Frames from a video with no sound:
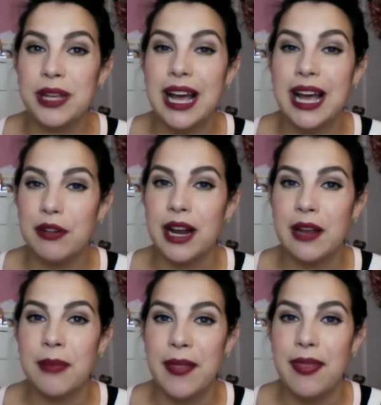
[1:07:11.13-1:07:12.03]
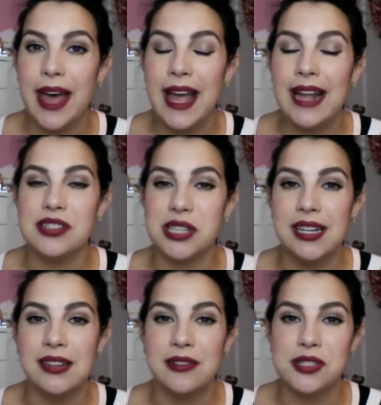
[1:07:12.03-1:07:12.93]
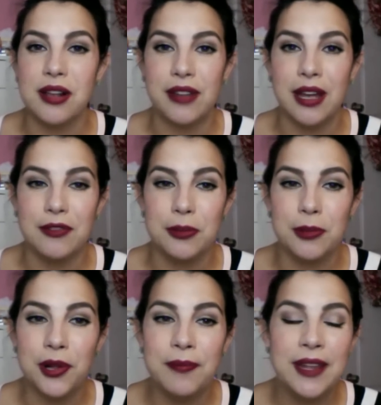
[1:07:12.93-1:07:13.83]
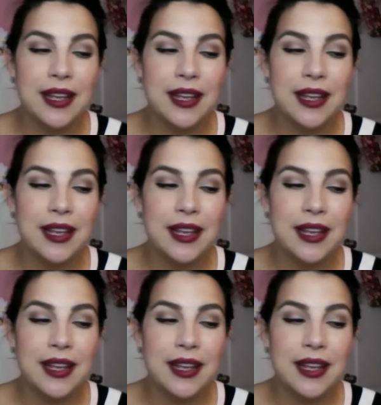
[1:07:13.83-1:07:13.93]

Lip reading: I would recommend that and just getting yourself comfortable.